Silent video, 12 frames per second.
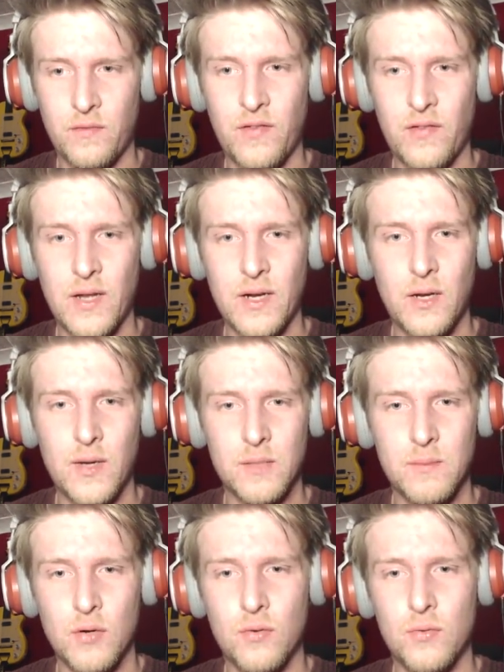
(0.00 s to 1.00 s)
Fanning away
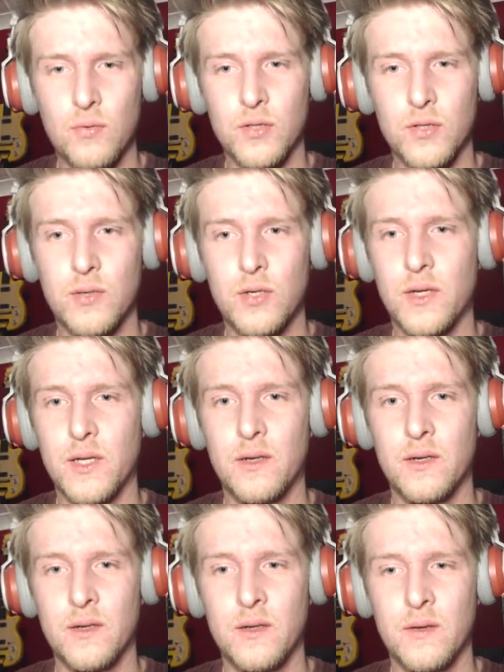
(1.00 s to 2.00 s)
smoke whilst you were cooking.
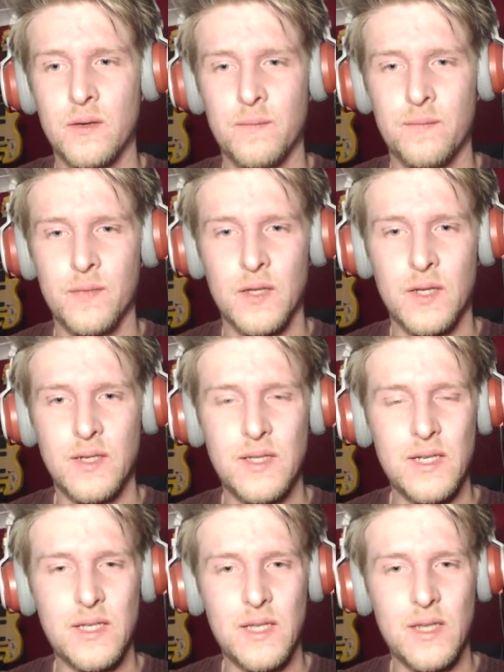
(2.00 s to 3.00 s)
Is
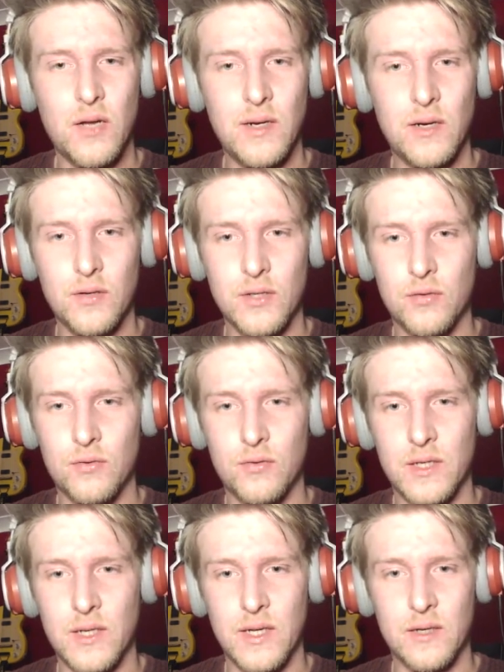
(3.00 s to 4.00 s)
this the only light
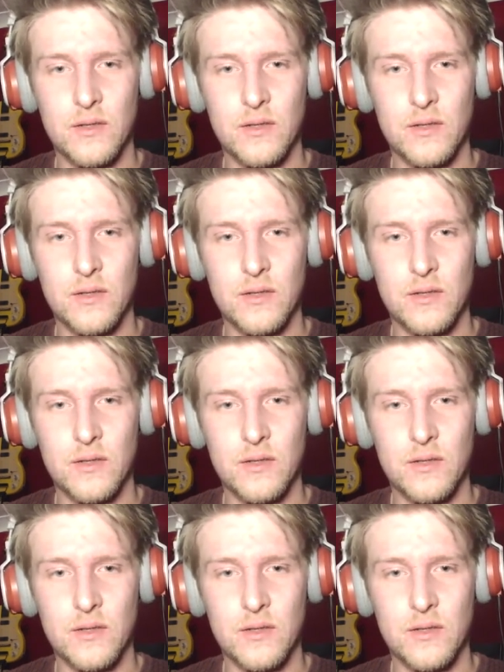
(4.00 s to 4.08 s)
source in here?